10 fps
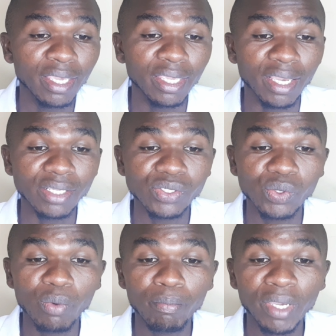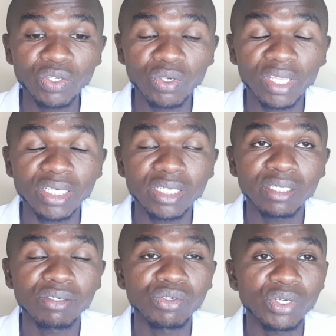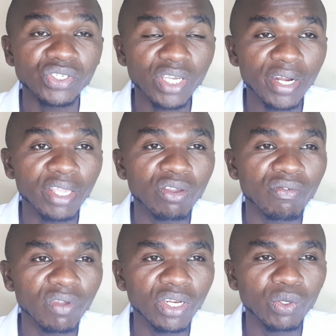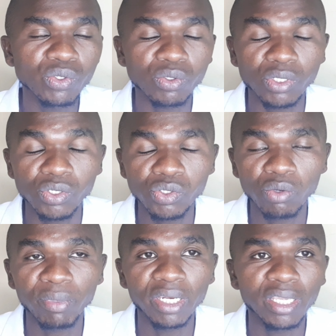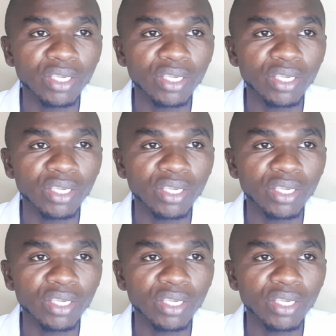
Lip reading: Yeah, so make sure that you're sharing your videos on your social media.